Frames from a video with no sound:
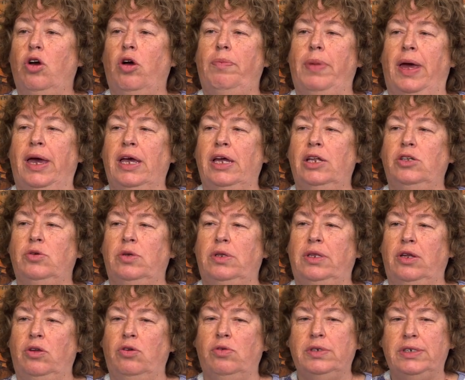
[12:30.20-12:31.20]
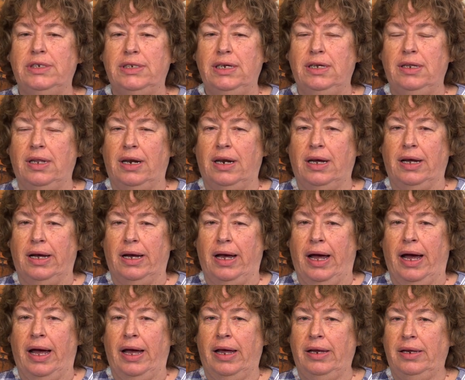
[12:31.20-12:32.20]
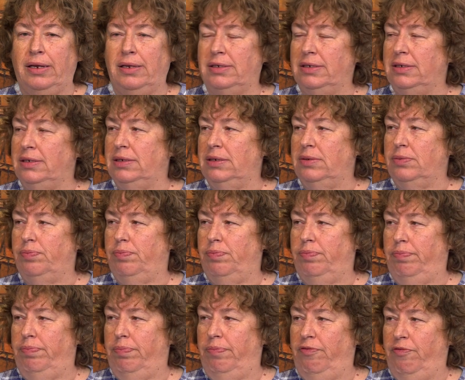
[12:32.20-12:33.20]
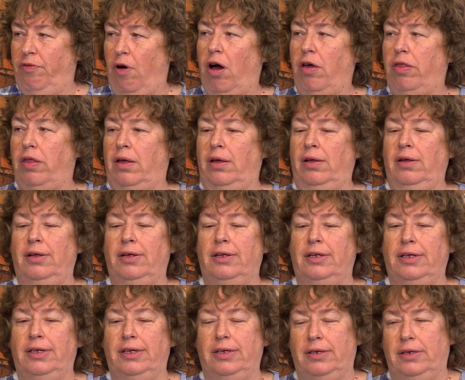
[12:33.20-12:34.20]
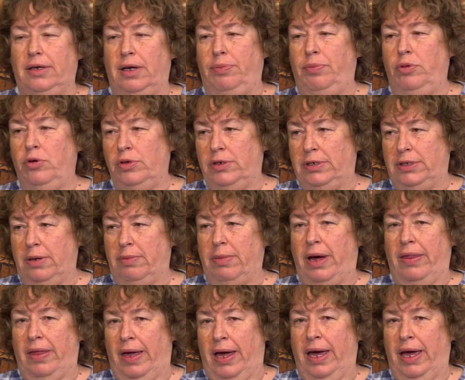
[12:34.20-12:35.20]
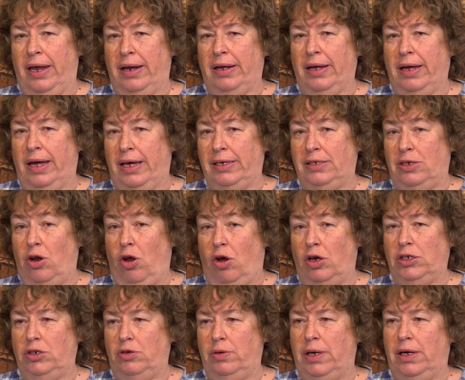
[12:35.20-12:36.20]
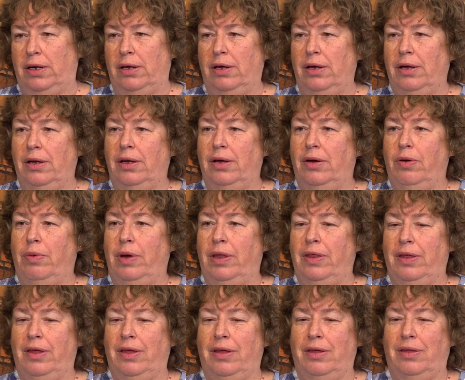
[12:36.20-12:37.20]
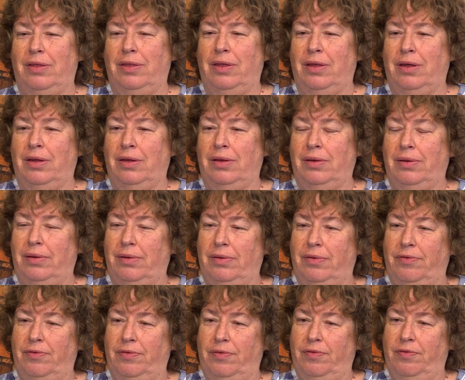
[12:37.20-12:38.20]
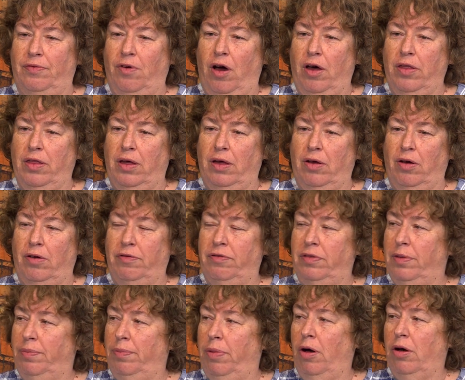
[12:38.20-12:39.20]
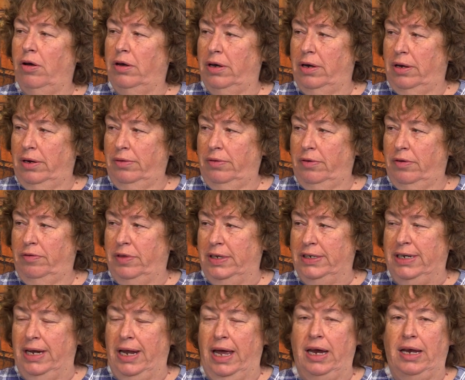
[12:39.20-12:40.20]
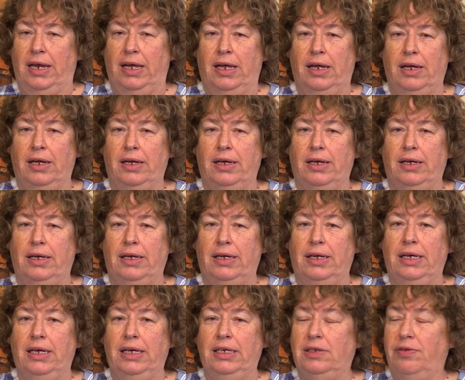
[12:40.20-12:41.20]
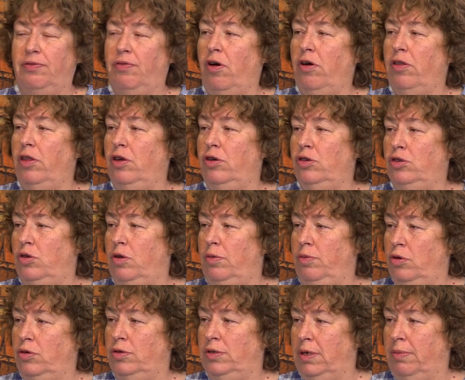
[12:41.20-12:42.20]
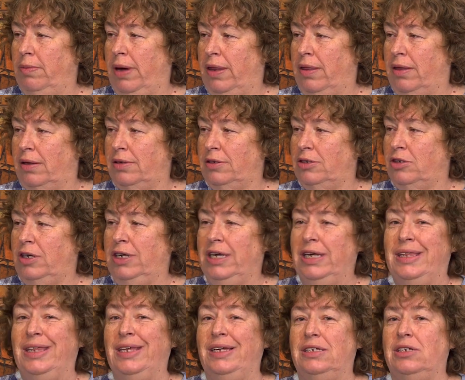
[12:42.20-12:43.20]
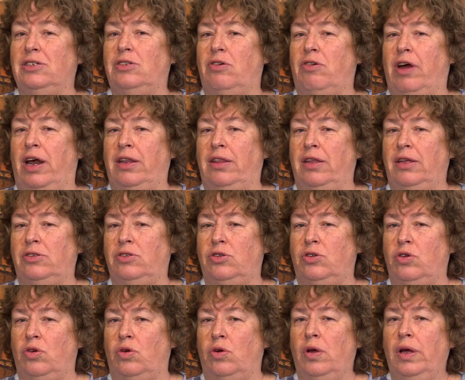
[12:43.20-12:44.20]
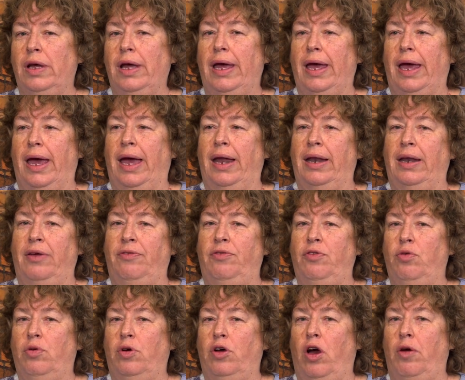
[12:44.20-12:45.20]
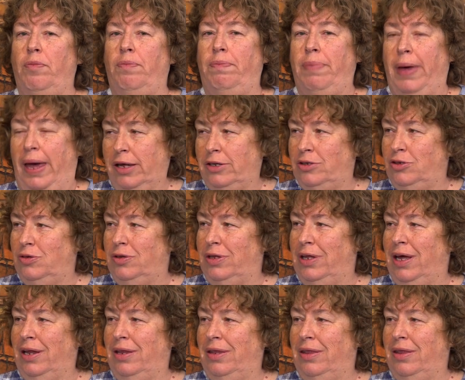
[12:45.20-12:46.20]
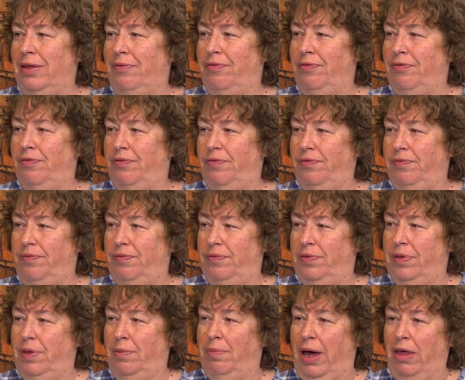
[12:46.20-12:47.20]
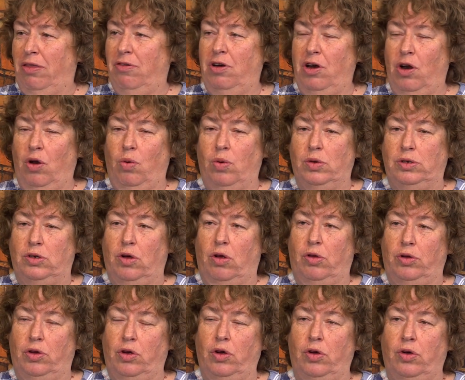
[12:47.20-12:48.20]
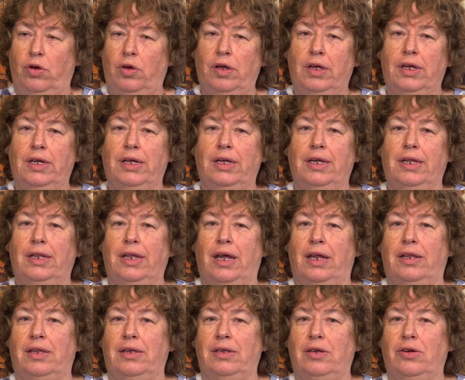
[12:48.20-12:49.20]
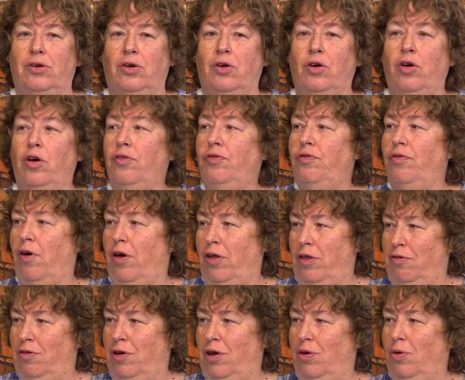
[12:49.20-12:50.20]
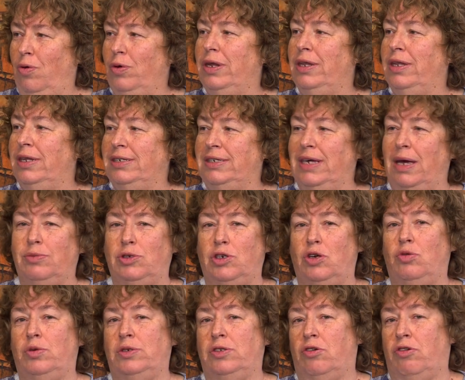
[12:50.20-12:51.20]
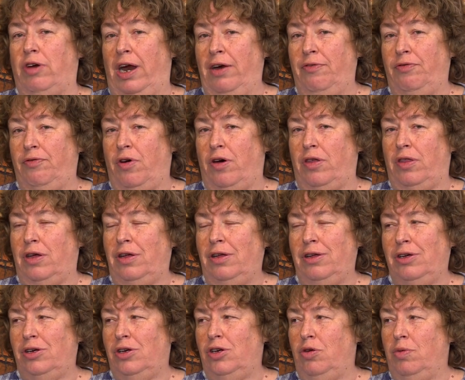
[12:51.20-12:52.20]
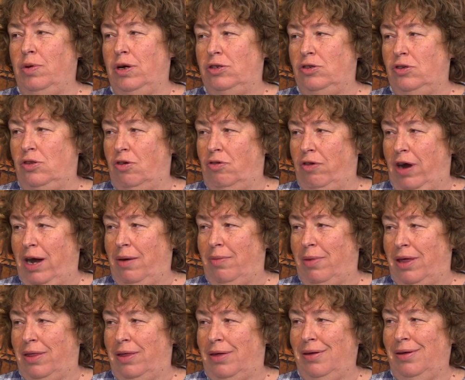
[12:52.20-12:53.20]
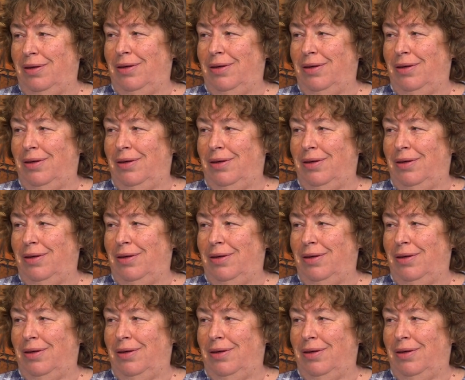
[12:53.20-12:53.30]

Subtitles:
go back into it, you'll see that a guy's father abused the mother. I had a case last week where the father of the partner of this lady, his father used to abuse the mother. So He thinks it's the right thing to do. And if you go back to that, the mother-in-law told her that her father-in-law did the same. So it was the grandfather doing it to the grandmother,